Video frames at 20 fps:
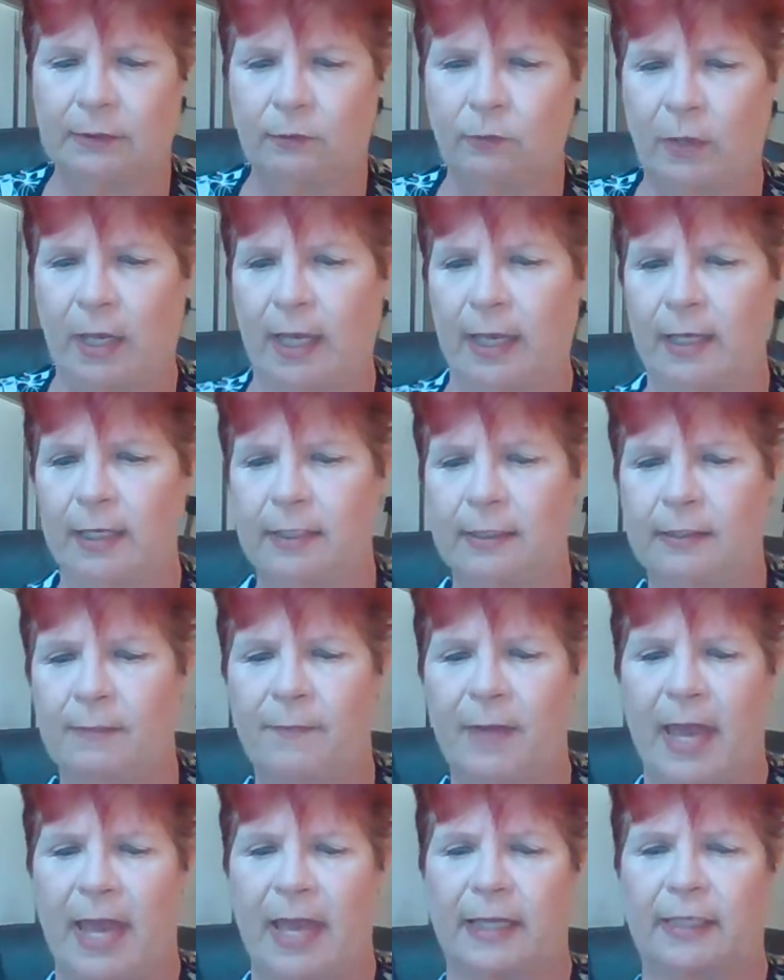the way the
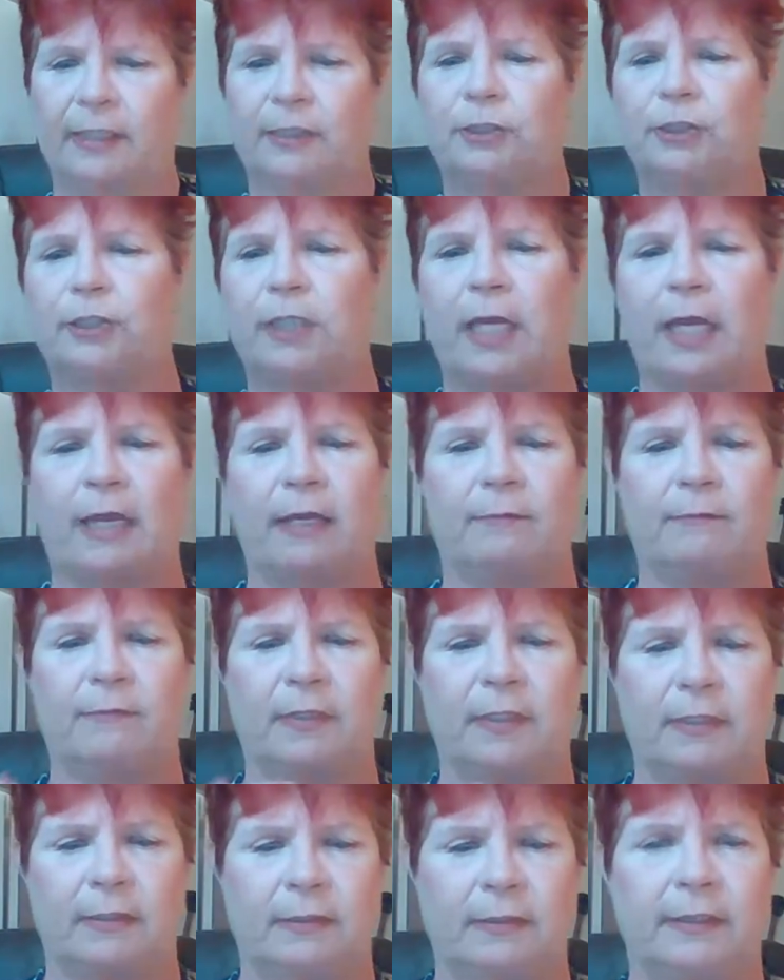package came
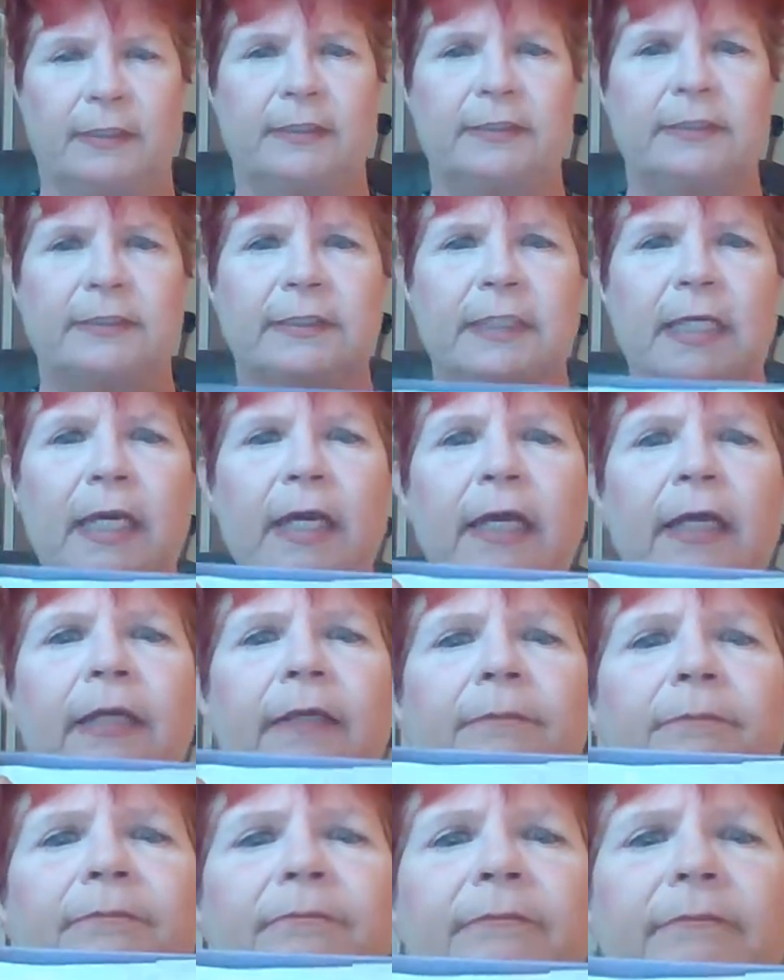this
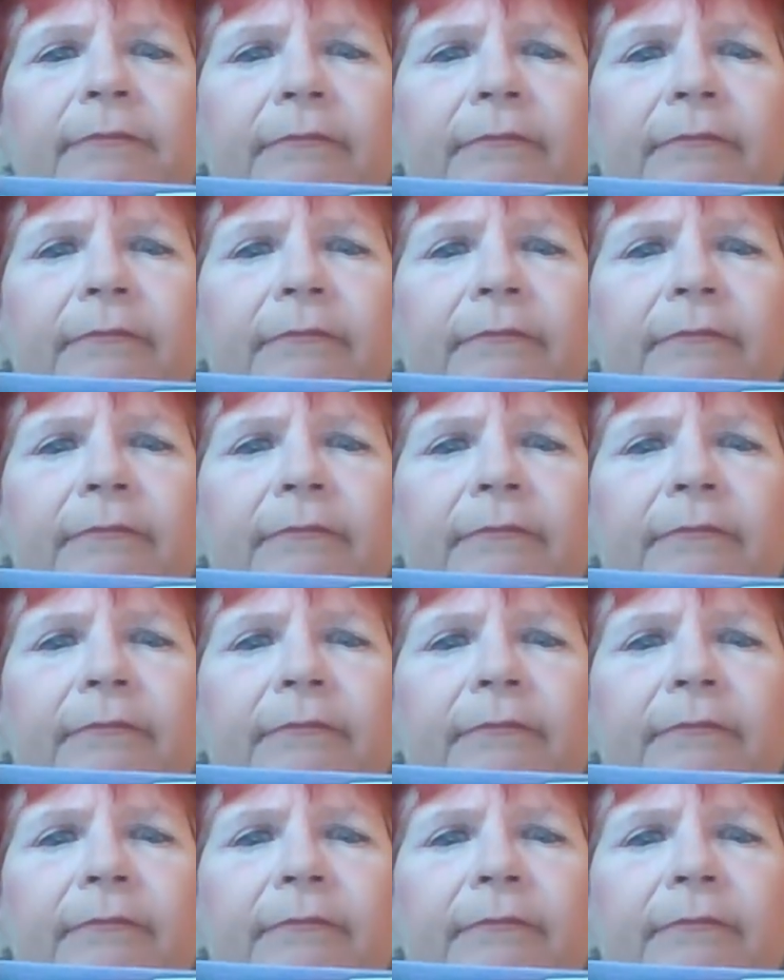time.